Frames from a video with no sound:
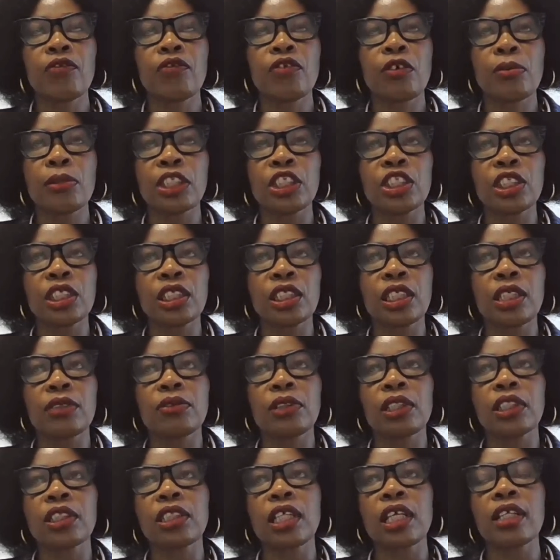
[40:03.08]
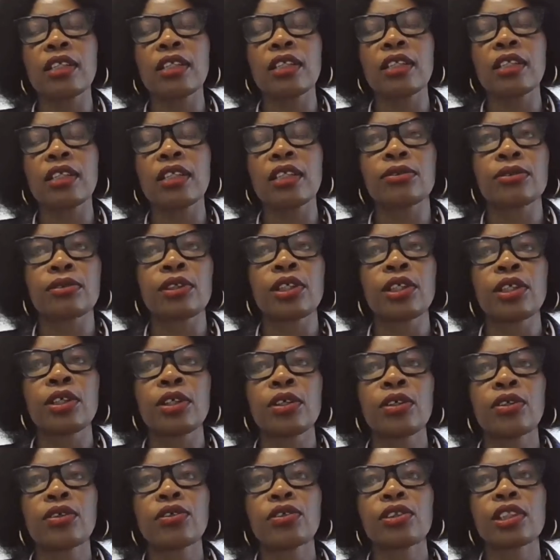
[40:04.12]
information that we're trying to
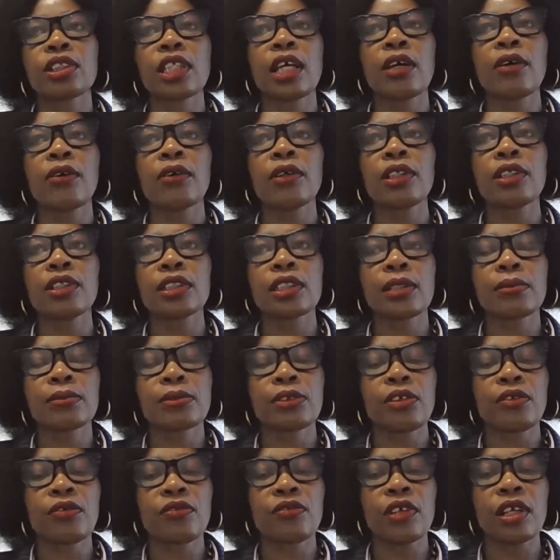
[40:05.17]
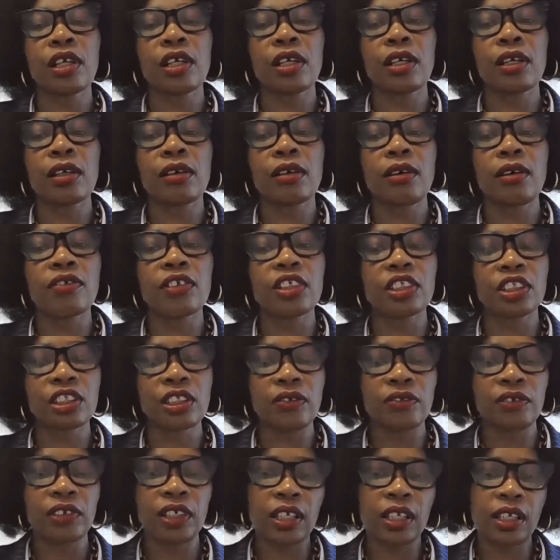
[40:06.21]
sell in terms of the
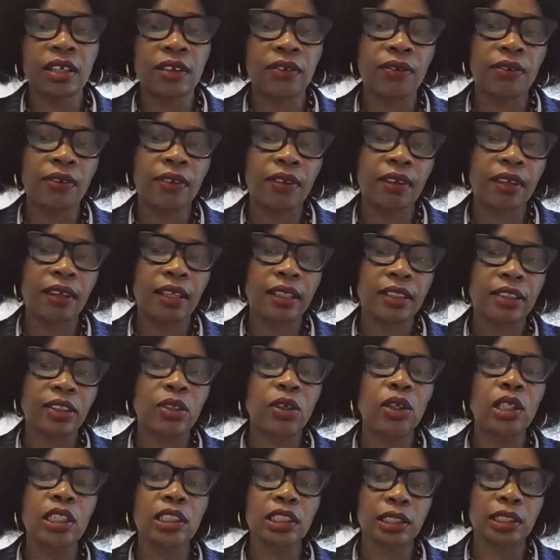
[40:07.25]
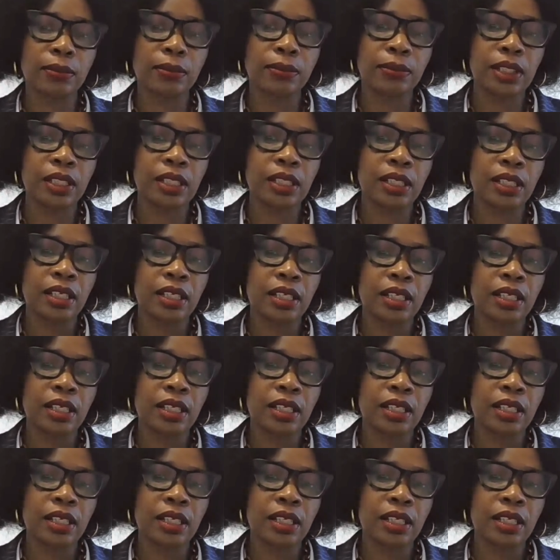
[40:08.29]
Chevening scholarships.